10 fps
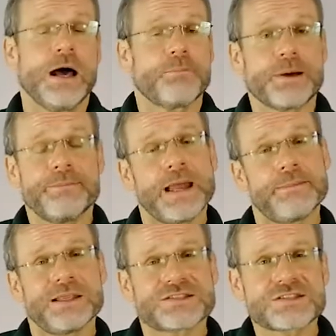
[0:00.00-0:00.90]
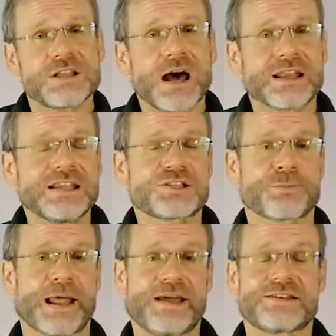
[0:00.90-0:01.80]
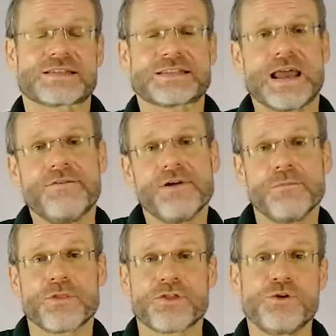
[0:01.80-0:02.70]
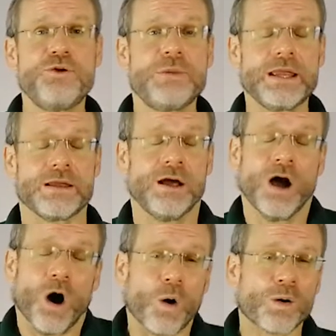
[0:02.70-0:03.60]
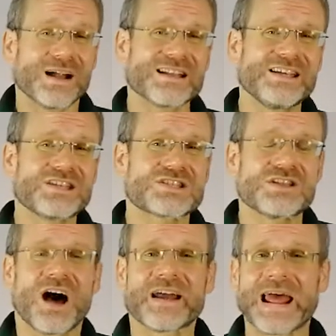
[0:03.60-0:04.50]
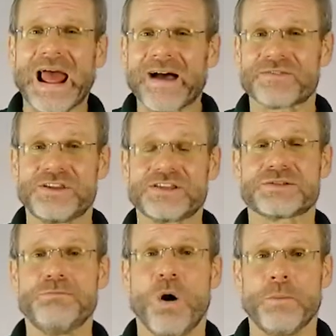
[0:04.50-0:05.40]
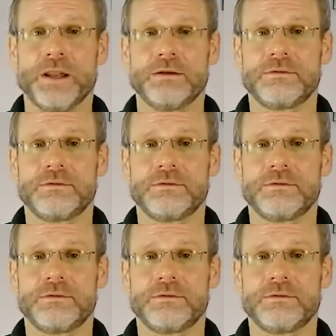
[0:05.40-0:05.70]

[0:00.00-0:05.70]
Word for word: But maybe it's not His plan to save them through me, or at least not at this moment.